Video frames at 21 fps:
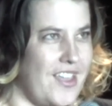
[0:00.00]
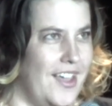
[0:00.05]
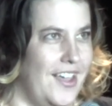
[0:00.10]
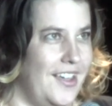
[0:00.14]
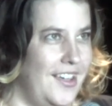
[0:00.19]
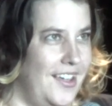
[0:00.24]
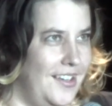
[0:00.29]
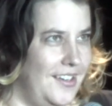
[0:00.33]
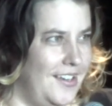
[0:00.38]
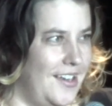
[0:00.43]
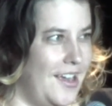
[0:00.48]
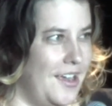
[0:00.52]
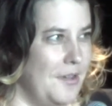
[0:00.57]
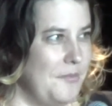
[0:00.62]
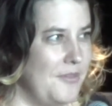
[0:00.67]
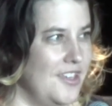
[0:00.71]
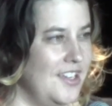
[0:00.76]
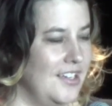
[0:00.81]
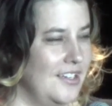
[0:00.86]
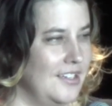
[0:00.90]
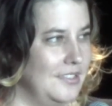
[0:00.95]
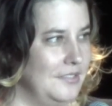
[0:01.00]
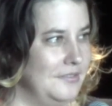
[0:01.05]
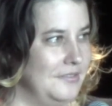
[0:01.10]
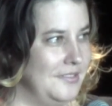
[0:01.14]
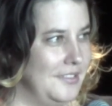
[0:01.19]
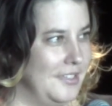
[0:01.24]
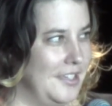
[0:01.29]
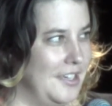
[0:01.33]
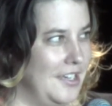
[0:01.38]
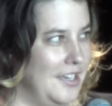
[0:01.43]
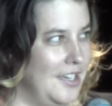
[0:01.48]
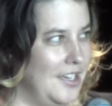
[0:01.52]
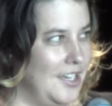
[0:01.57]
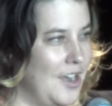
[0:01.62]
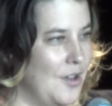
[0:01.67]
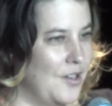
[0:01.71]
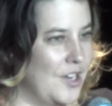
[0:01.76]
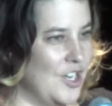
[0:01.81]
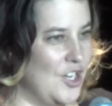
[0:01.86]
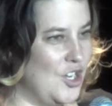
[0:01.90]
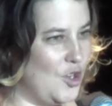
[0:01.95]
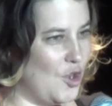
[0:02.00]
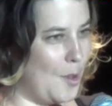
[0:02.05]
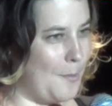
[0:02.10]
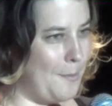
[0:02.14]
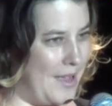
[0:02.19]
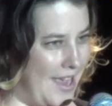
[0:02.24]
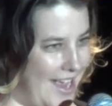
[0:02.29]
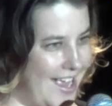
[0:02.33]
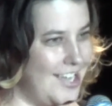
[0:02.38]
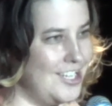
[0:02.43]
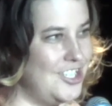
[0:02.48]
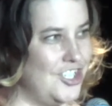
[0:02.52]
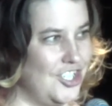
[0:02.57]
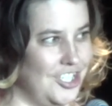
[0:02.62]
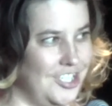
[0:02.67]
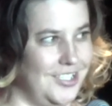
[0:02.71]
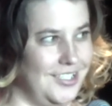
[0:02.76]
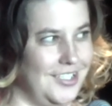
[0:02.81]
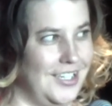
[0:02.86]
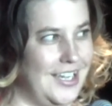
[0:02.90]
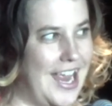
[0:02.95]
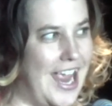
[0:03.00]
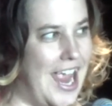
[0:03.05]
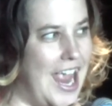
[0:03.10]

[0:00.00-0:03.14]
And I'm thinking, now can you imagine in